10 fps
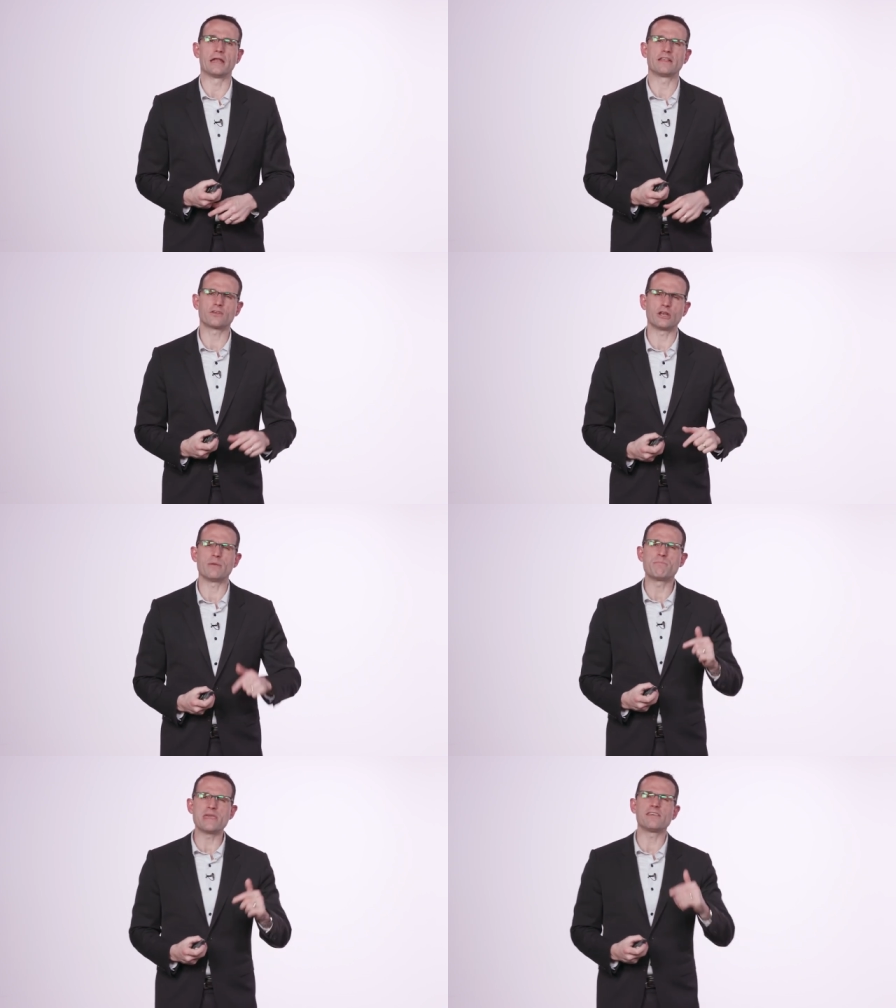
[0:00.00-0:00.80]
and it's going
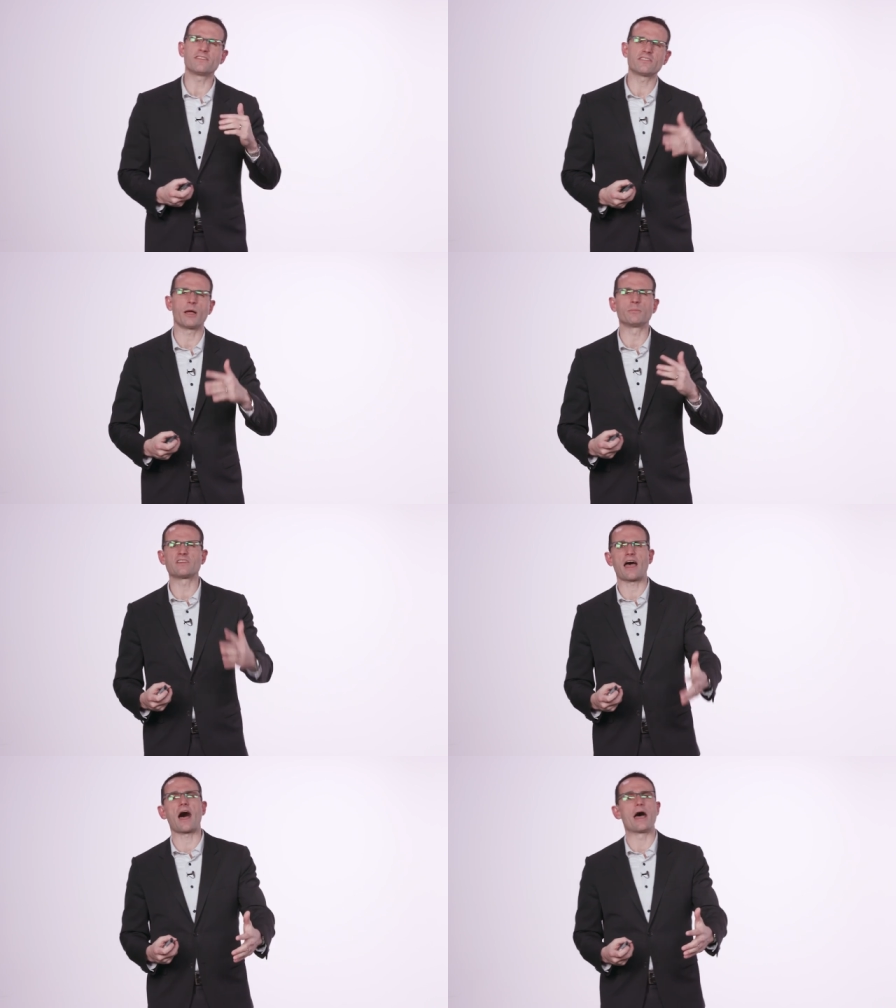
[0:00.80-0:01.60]
to be some
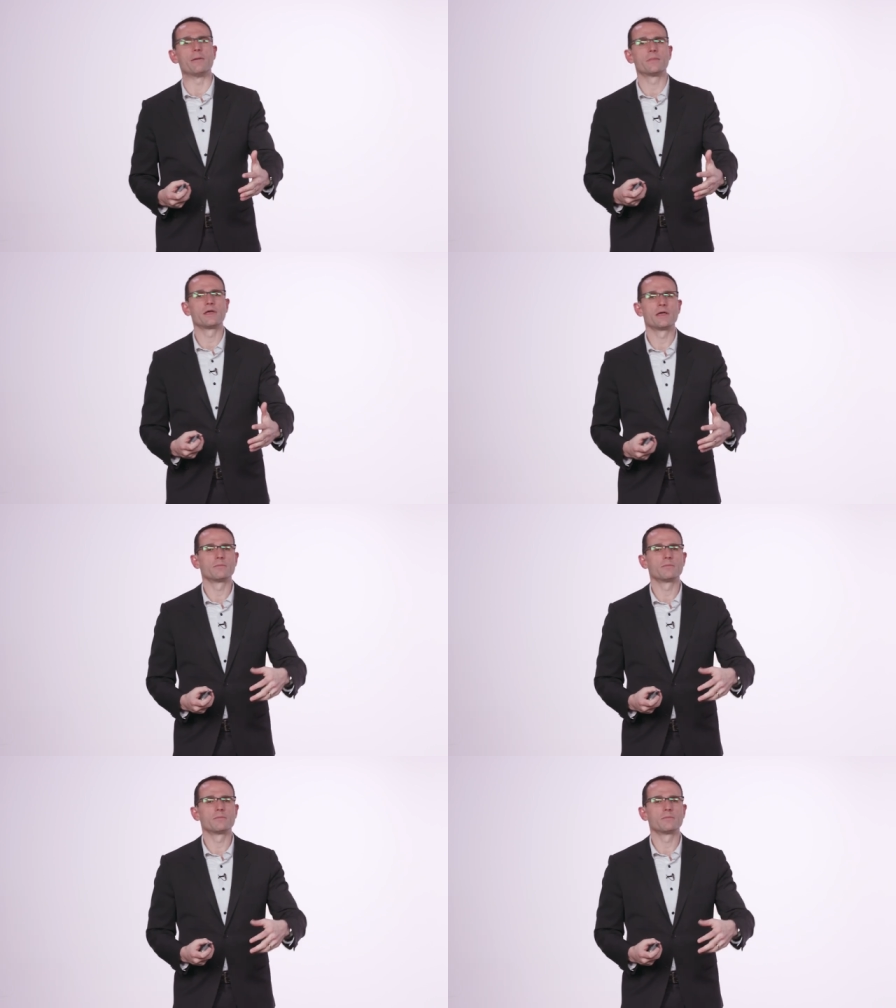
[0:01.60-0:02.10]
time